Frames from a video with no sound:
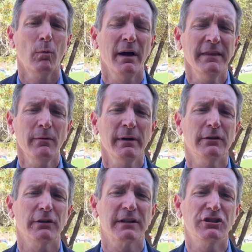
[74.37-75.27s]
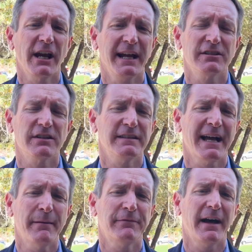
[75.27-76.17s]
Well, I think when you look at chains, and the
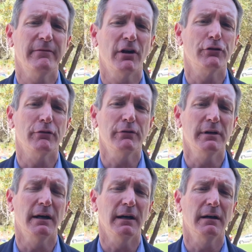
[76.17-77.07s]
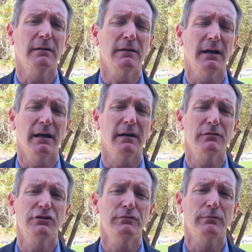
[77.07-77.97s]
top 500
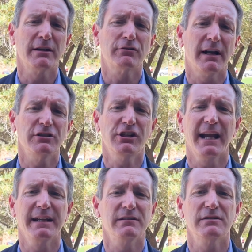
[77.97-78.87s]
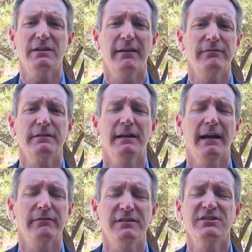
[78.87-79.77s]
restaurant chains
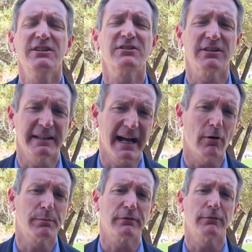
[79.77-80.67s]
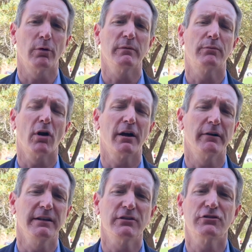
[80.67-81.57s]
have consistently outperformed the broader
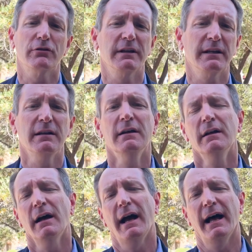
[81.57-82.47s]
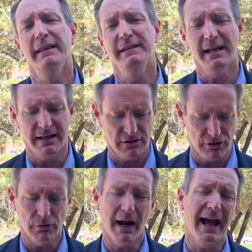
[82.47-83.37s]
industry. They tend
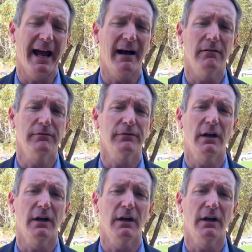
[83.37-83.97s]
to have